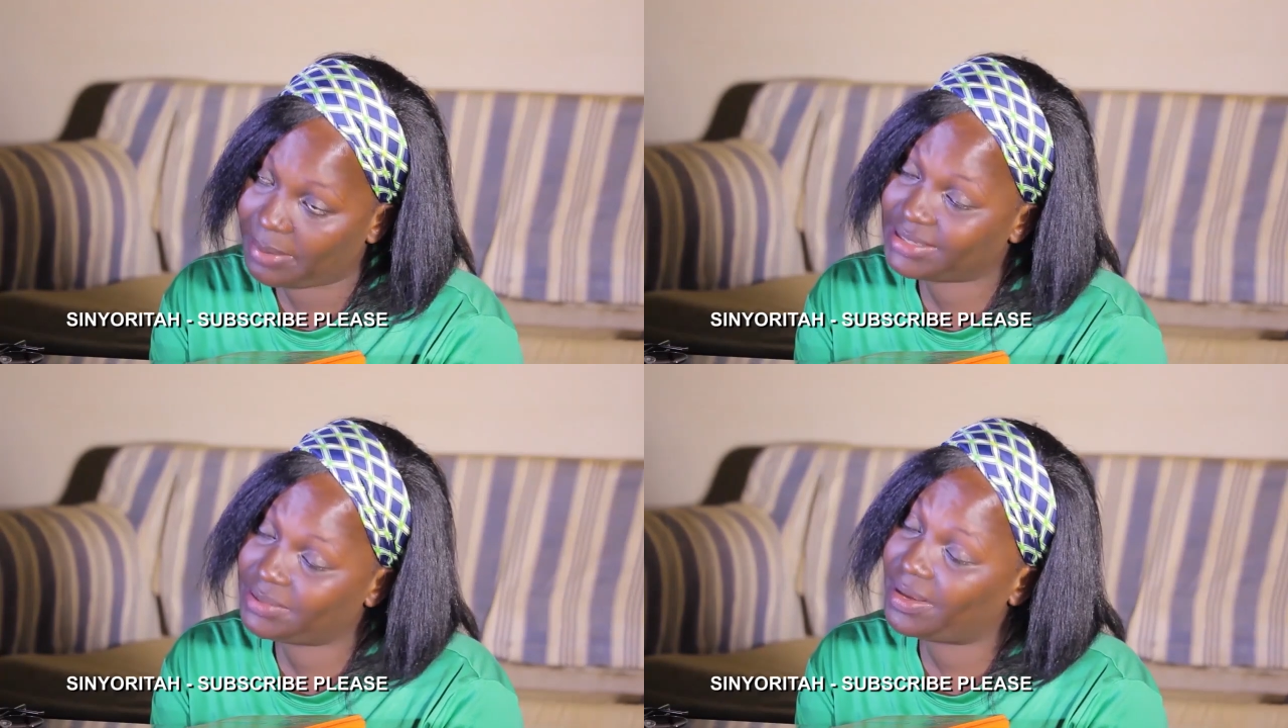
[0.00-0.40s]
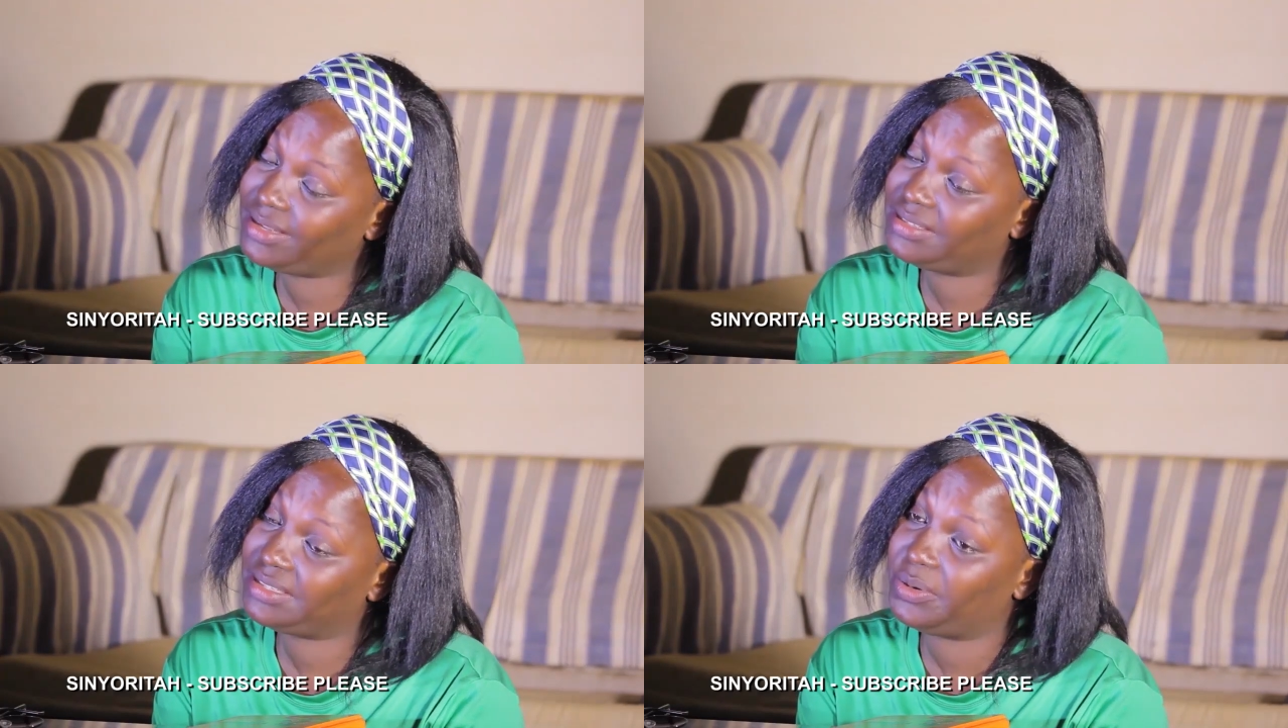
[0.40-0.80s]
Nga
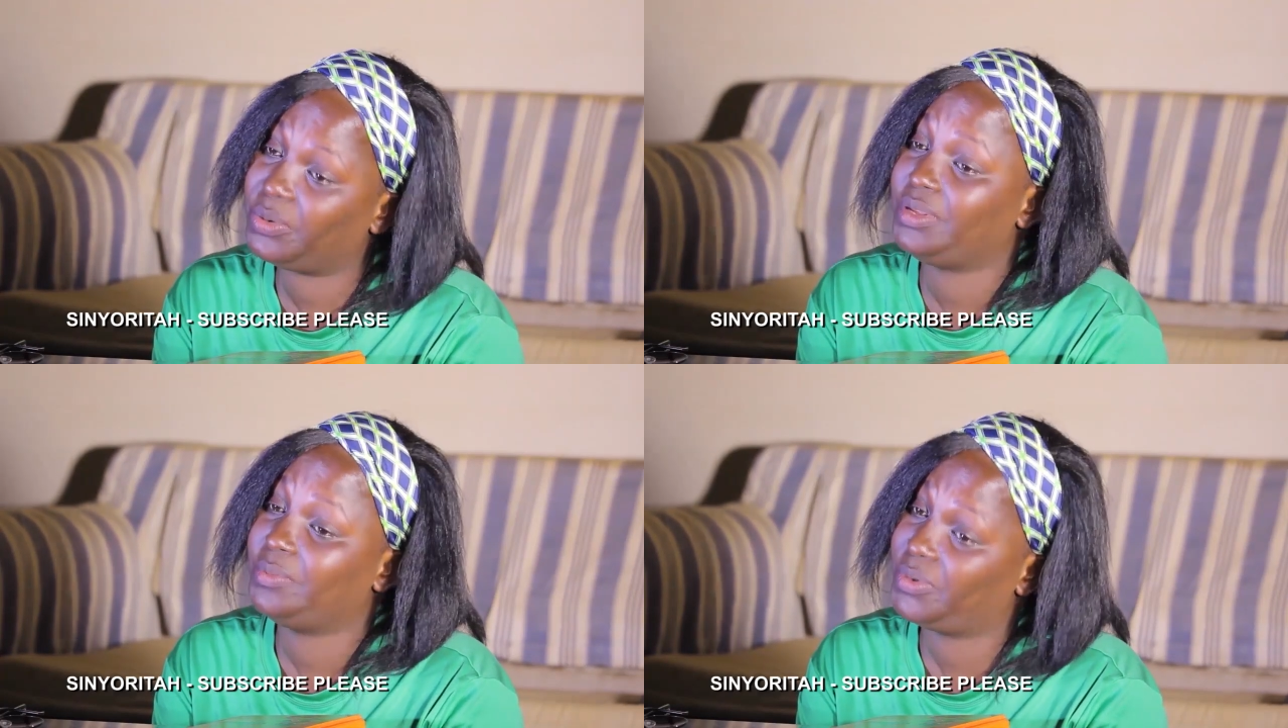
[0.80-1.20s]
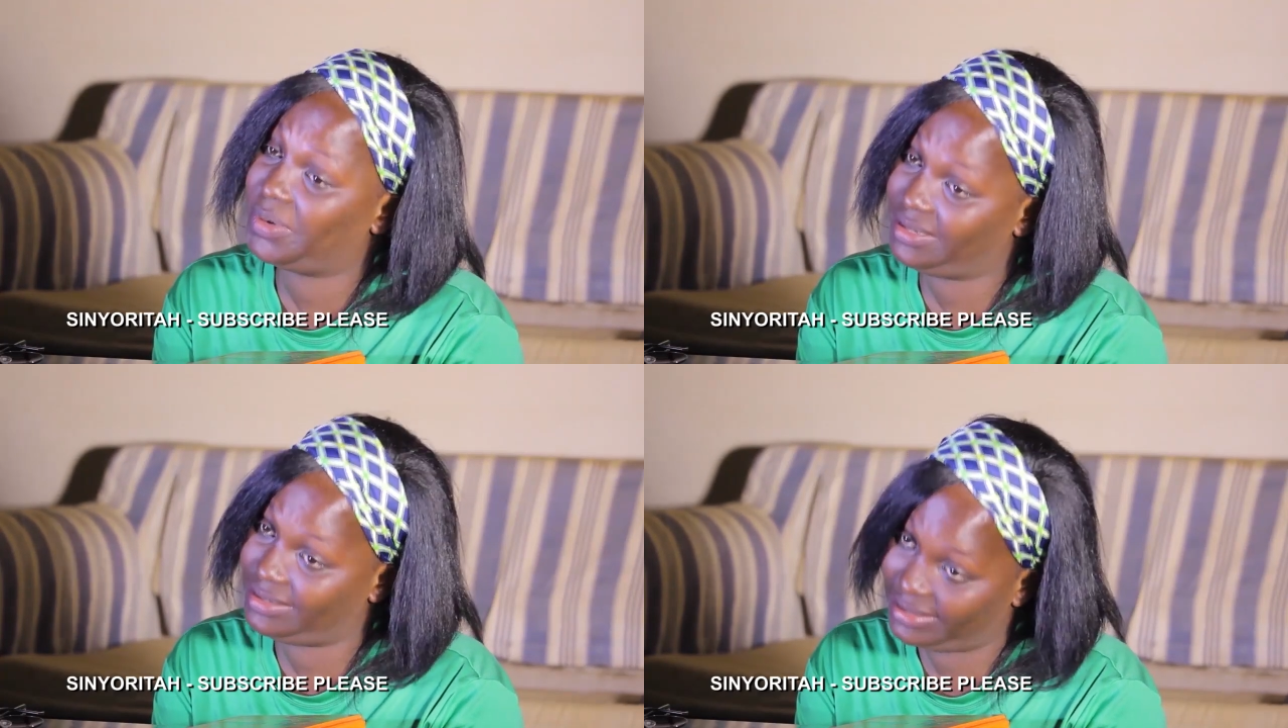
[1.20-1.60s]
bakimanyi nti n'oli
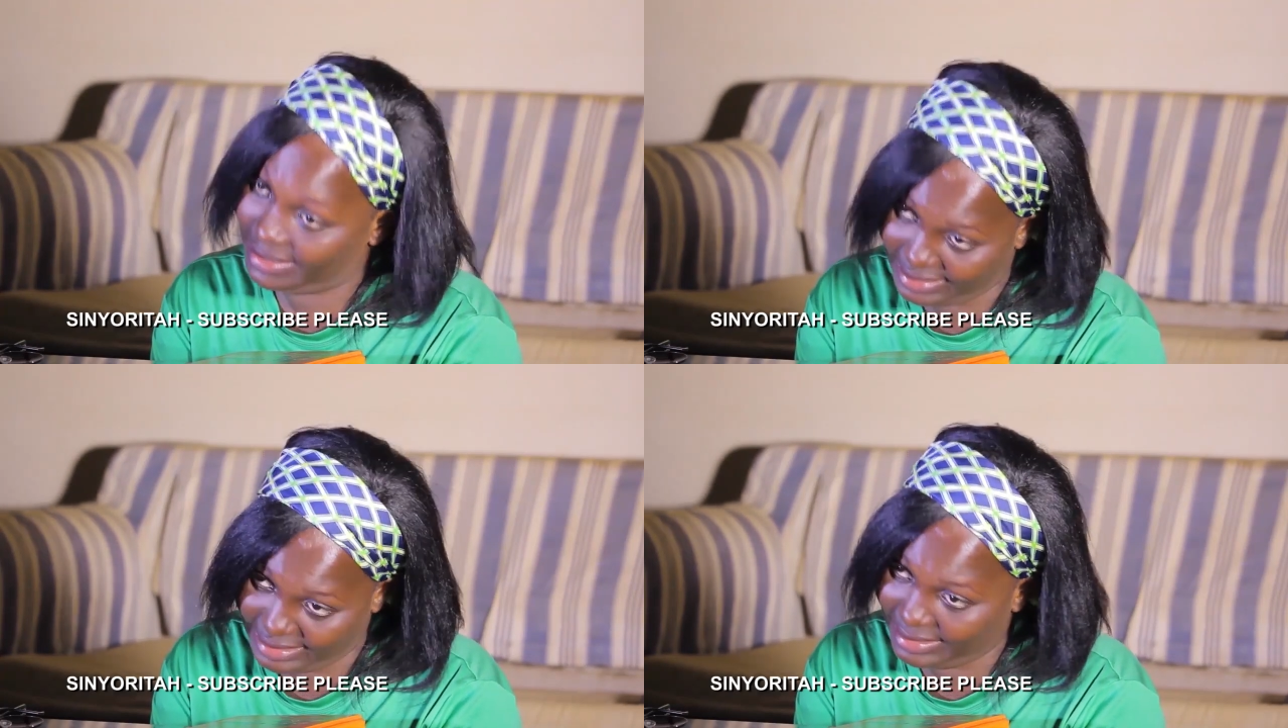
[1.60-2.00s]
mulwadde.